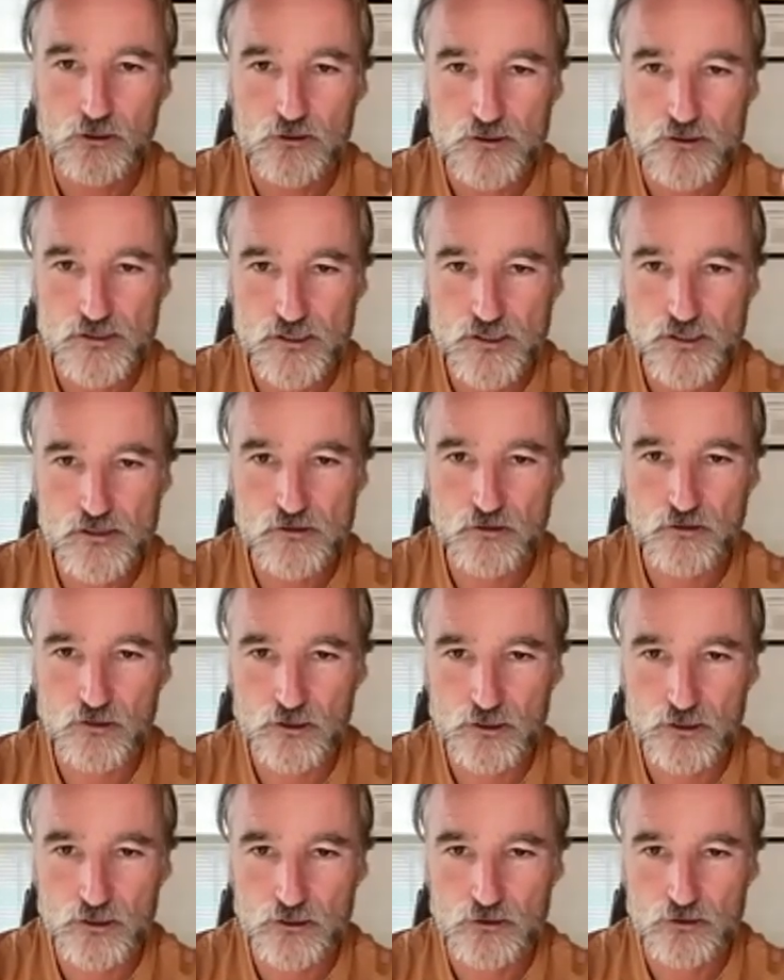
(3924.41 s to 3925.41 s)

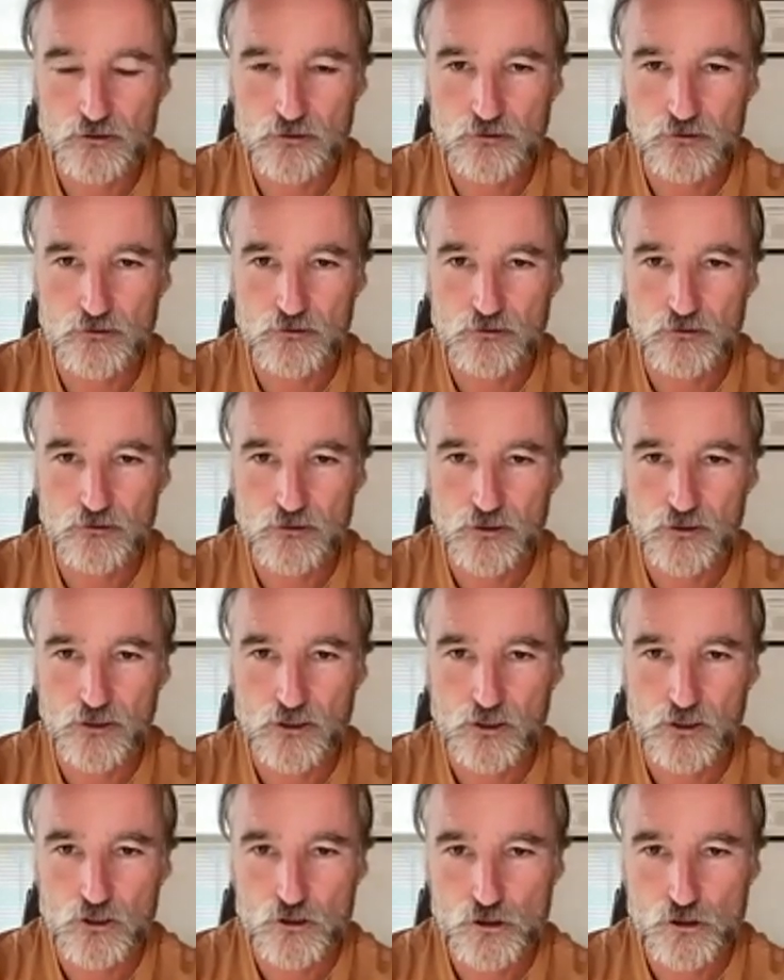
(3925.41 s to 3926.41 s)
seasonally,
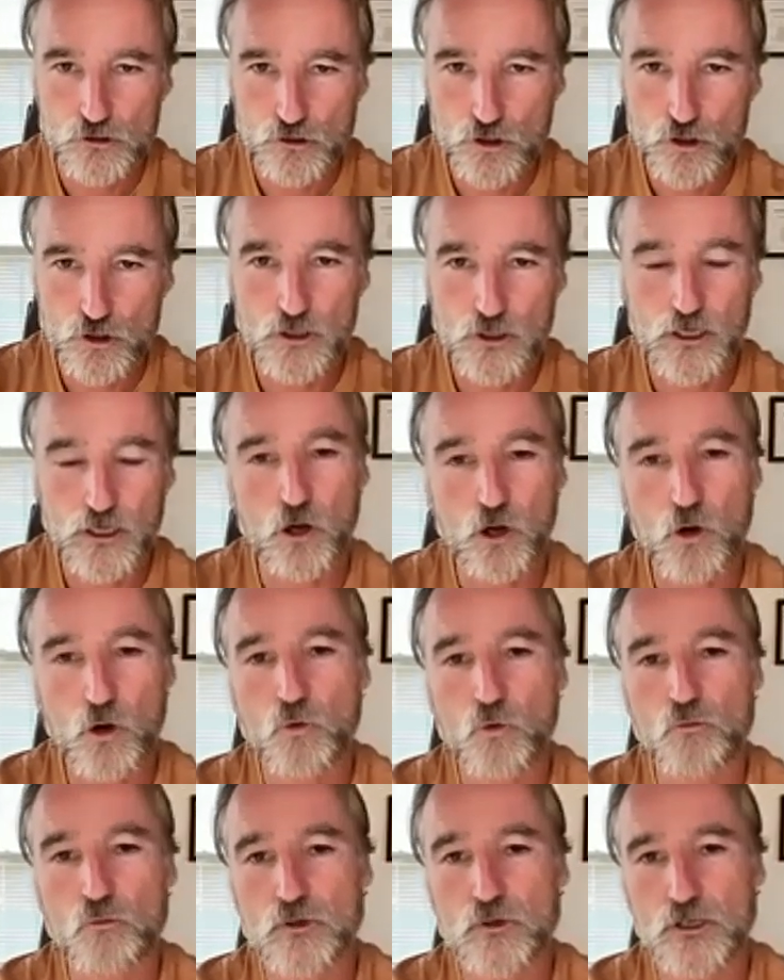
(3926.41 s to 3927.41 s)
to cook at
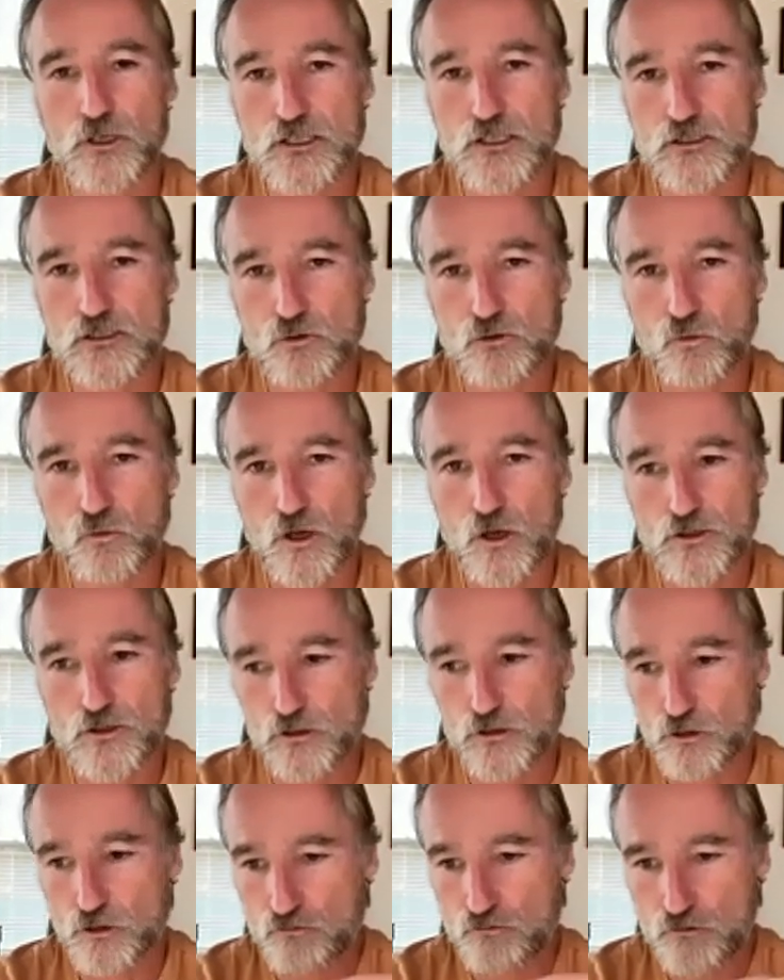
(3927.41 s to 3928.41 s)
home, eat what
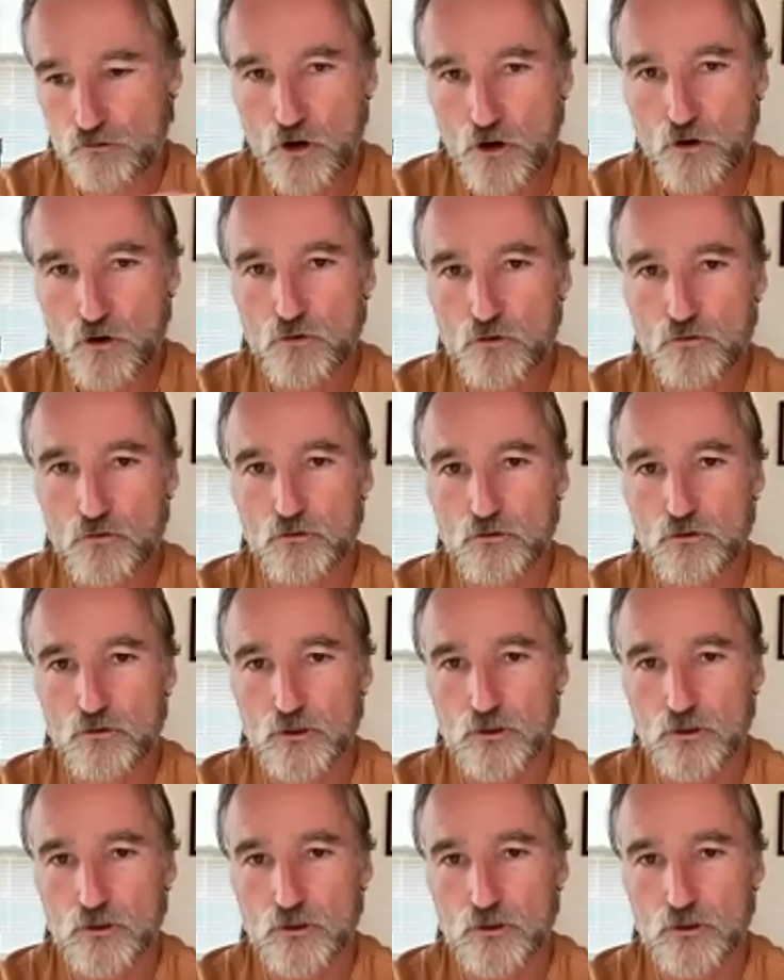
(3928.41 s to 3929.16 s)
you know